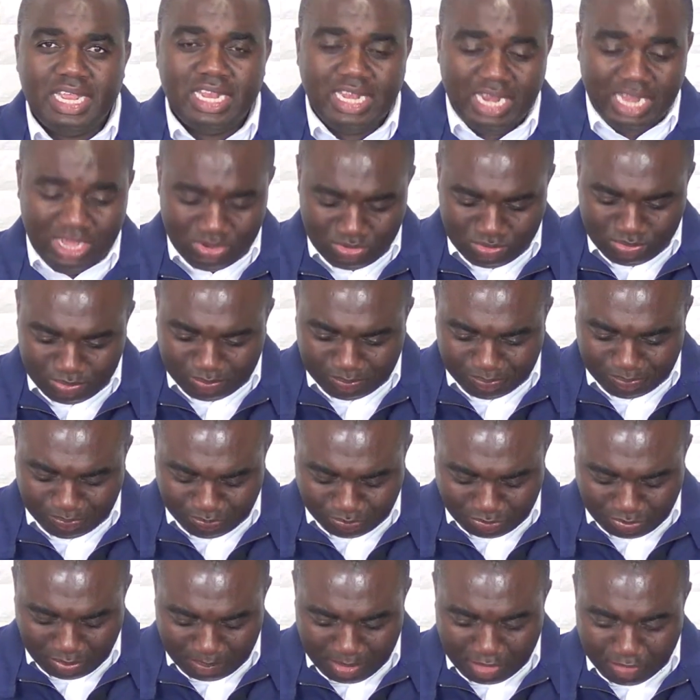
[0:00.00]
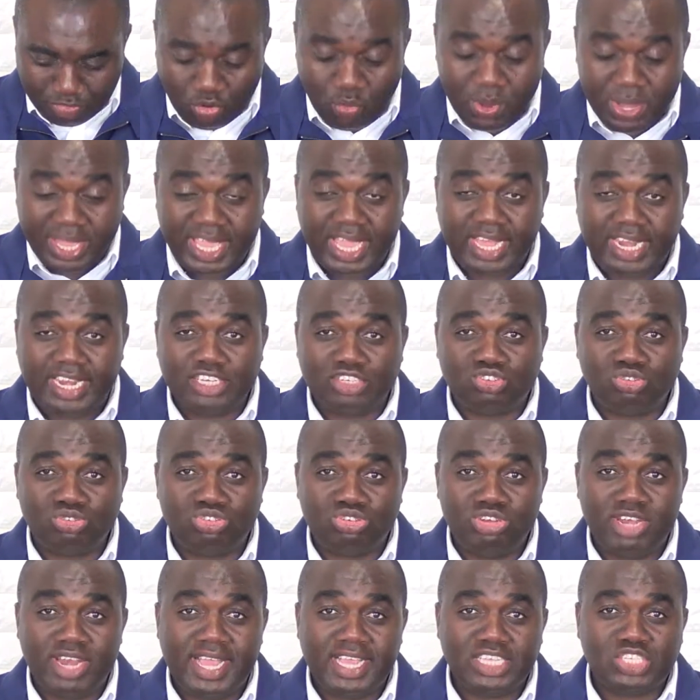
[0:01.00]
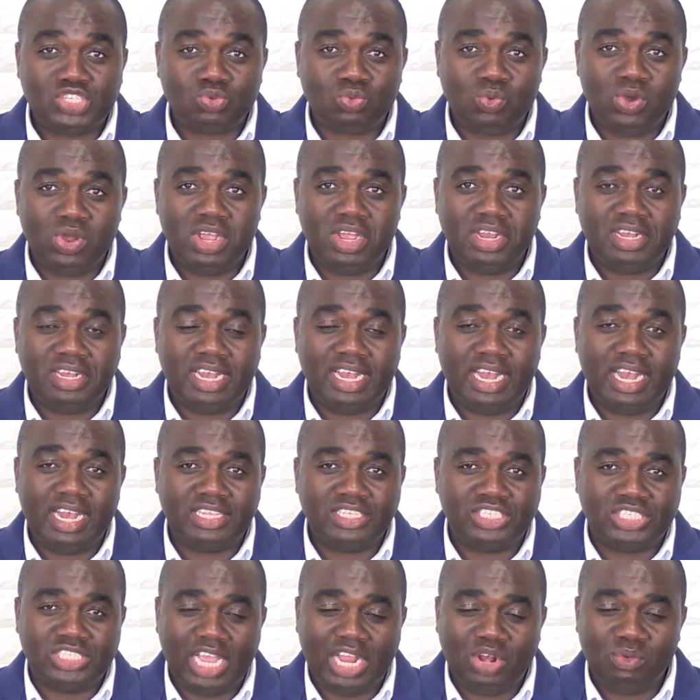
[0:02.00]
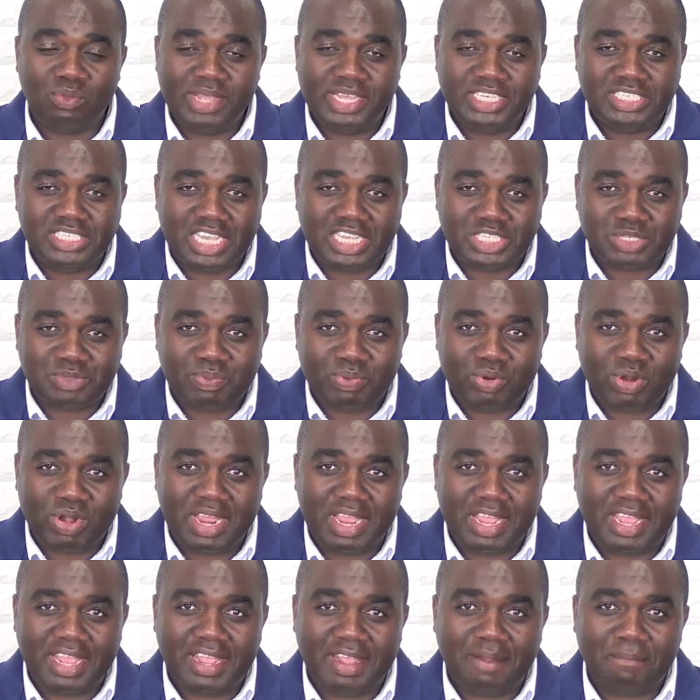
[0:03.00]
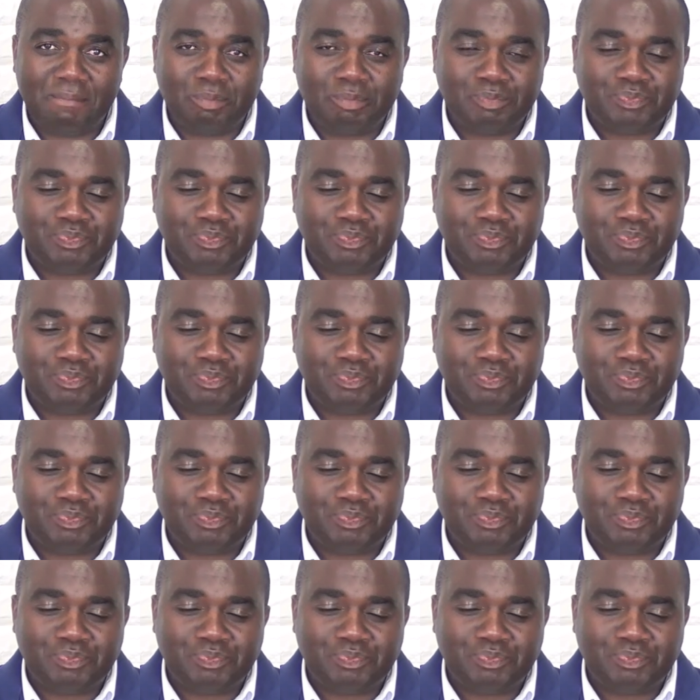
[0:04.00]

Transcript: Now, before we get into today's word, shall we just pray?